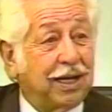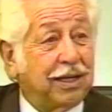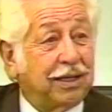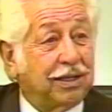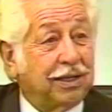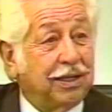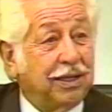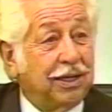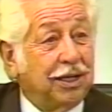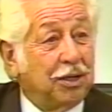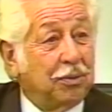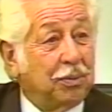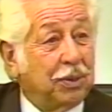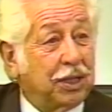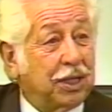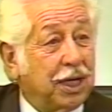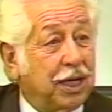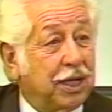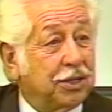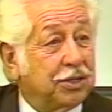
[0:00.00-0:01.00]
it,
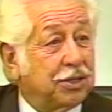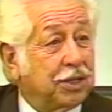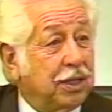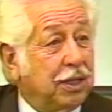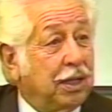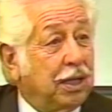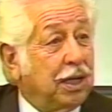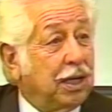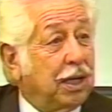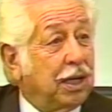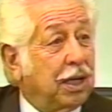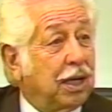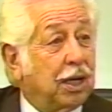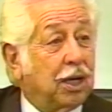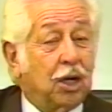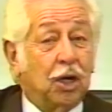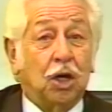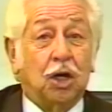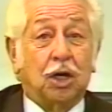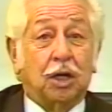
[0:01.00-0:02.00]
because,
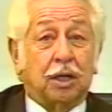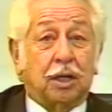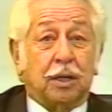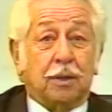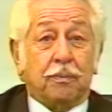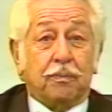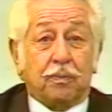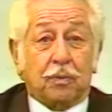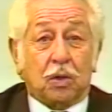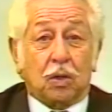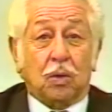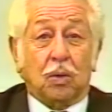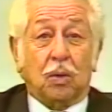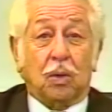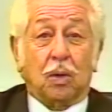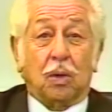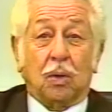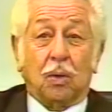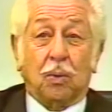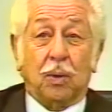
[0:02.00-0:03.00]
look,
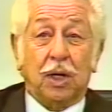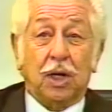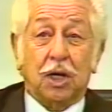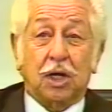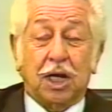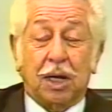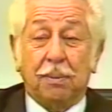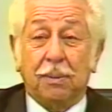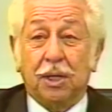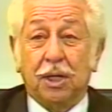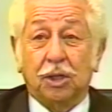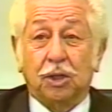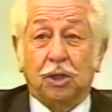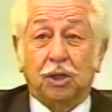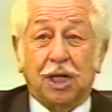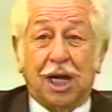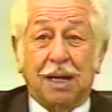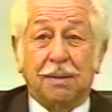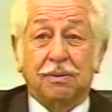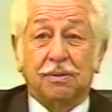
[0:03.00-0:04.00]
we are coming into
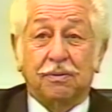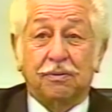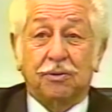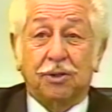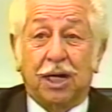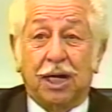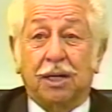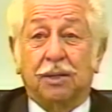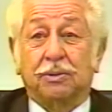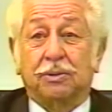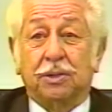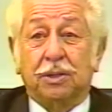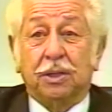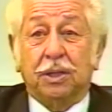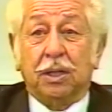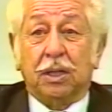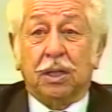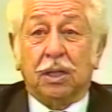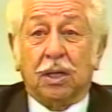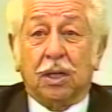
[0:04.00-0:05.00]
times of drought.
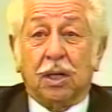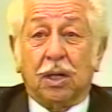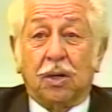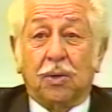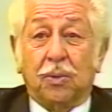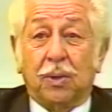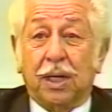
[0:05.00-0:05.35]
All